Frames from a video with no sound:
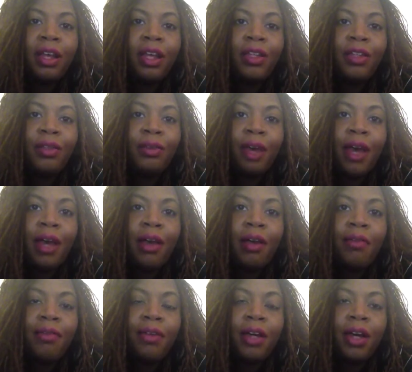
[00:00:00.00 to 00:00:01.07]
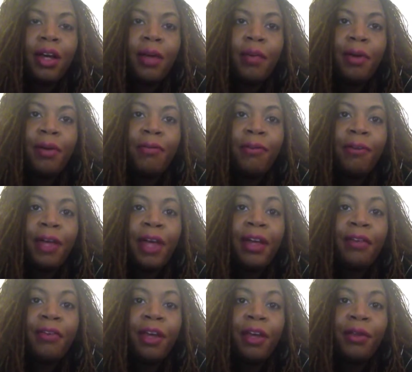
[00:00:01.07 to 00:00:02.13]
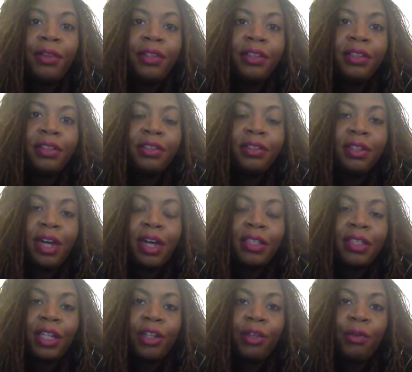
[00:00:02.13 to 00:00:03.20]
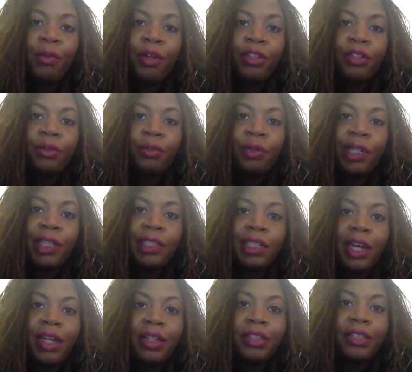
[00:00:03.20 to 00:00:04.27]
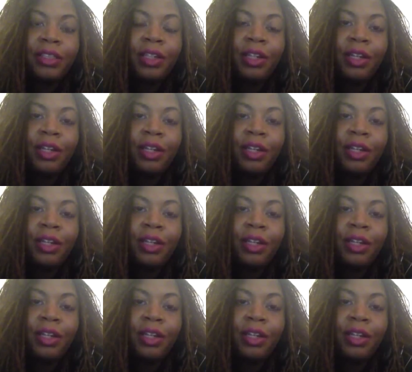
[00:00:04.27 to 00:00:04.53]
and you have a full head of healthy sister locks and you want to reattach